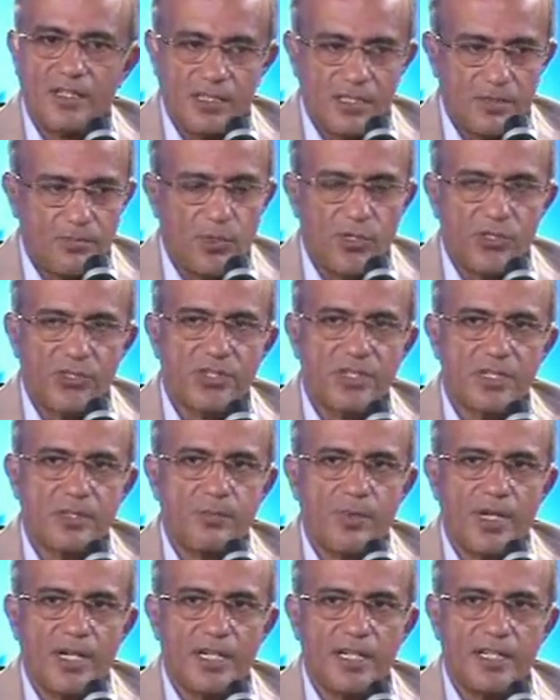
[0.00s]

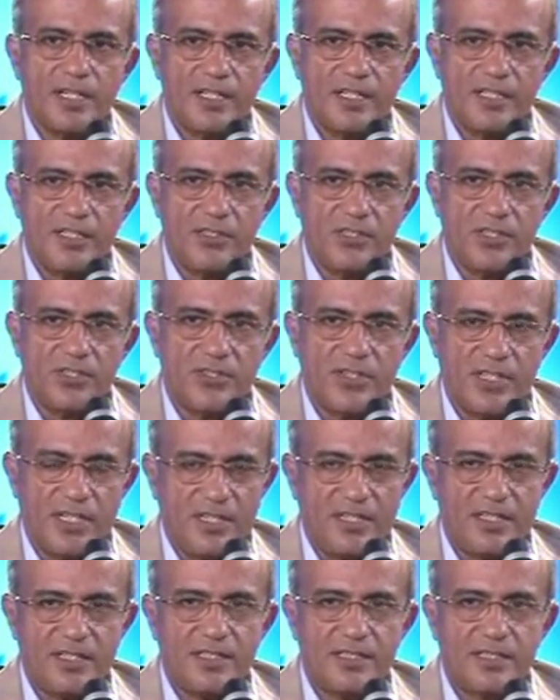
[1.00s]
sponsored by this
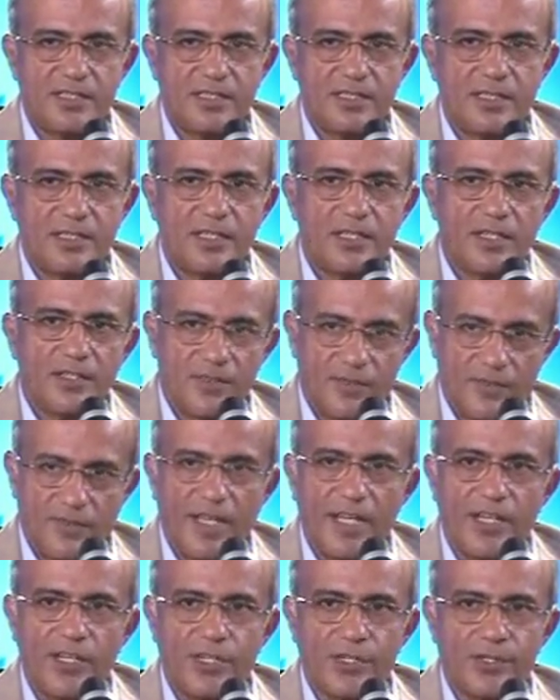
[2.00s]
center.
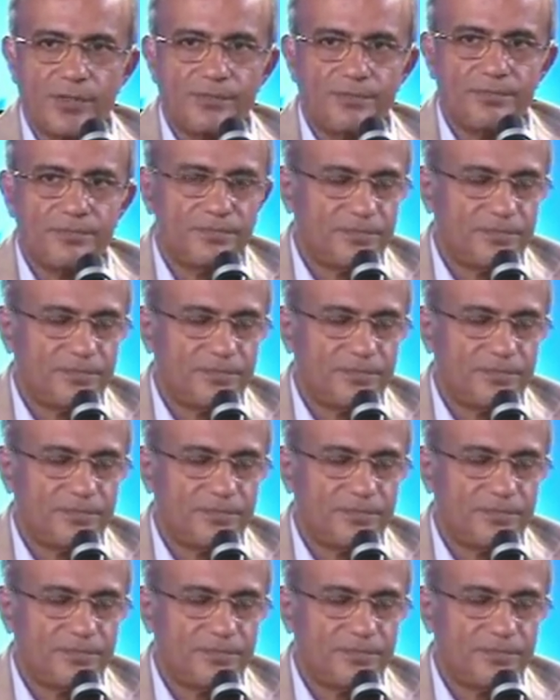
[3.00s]
Thank you.